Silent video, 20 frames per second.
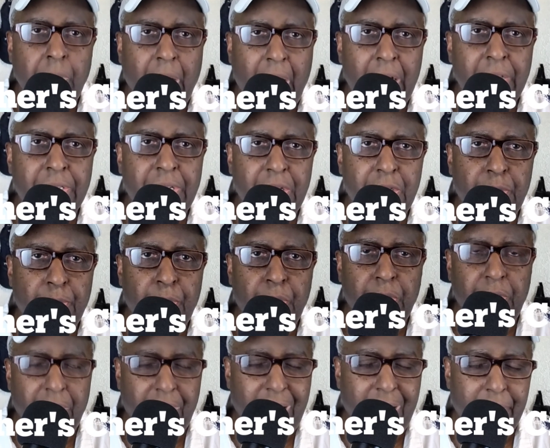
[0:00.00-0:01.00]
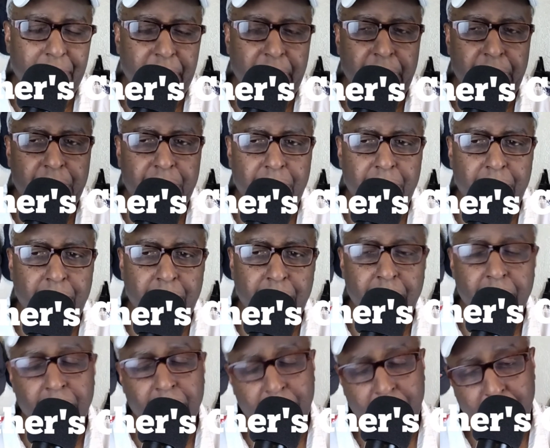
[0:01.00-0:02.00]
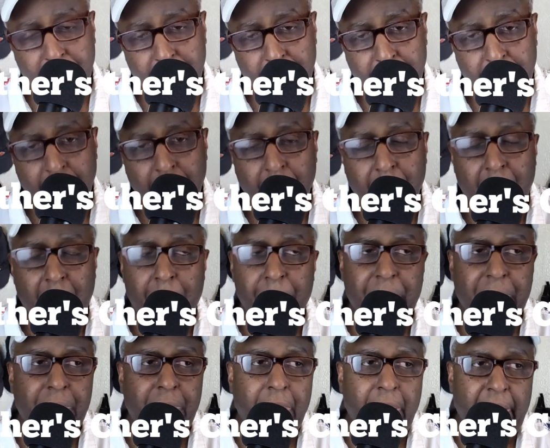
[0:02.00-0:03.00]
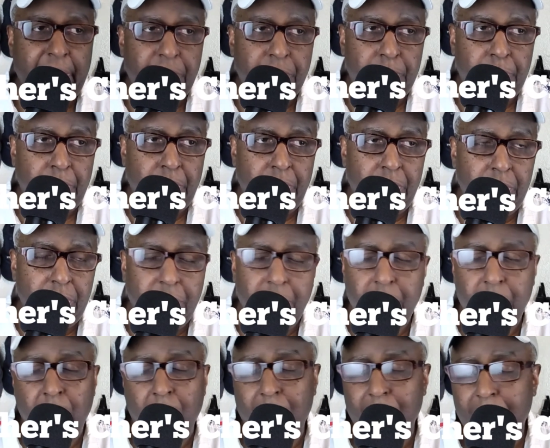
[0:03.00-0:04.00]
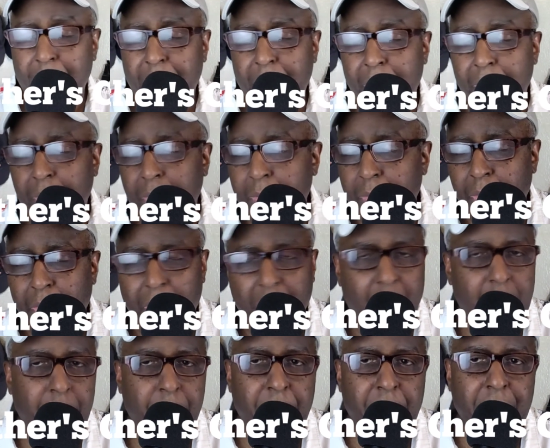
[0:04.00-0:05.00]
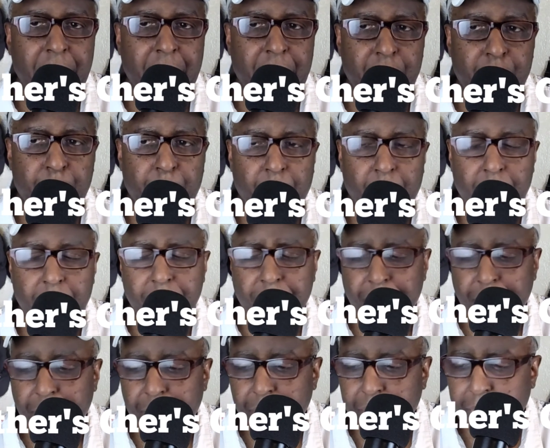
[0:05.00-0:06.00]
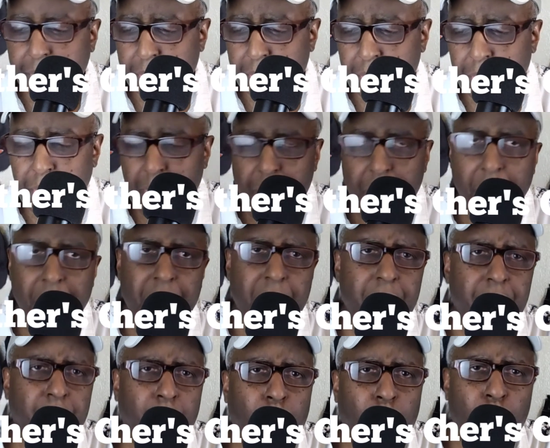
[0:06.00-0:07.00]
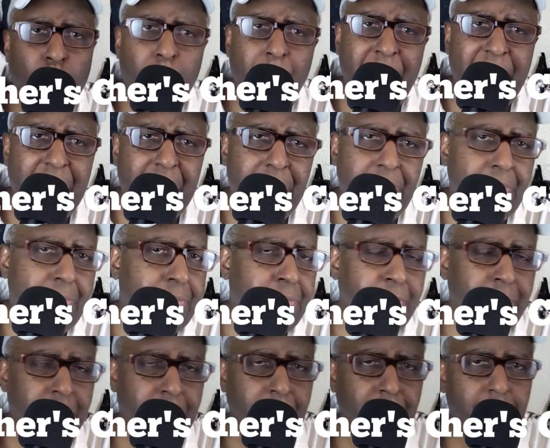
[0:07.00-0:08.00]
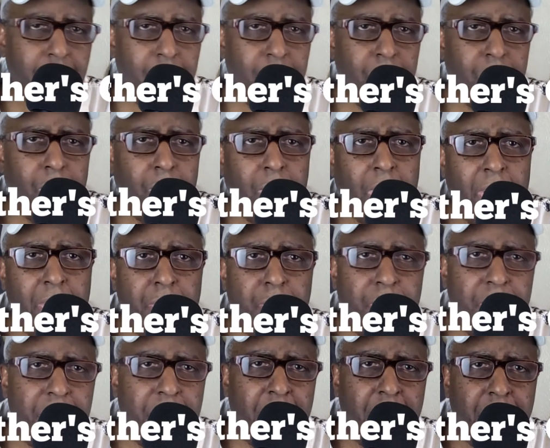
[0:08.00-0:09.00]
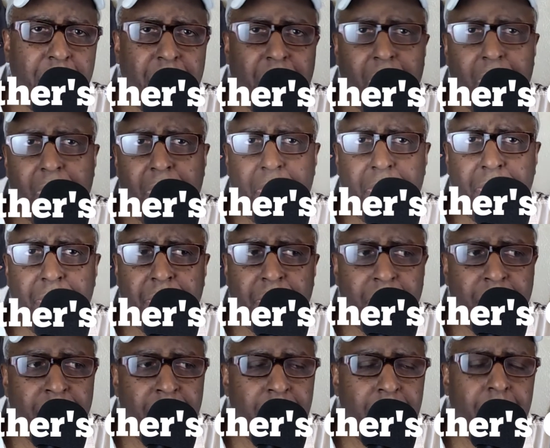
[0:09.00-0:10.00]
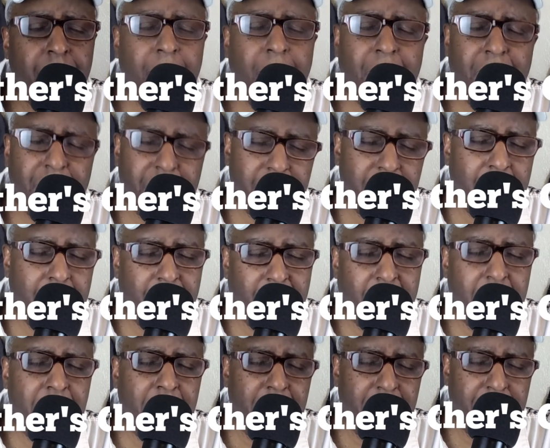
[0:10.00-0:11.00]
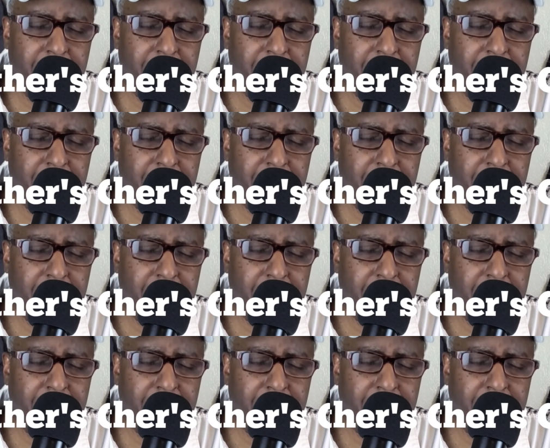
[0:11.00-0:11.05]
I'd say it's a pretty good combination. I'm not an expert. Don't claim to be an expert. Just an old man who likes whiskey, cigars, and stuff like that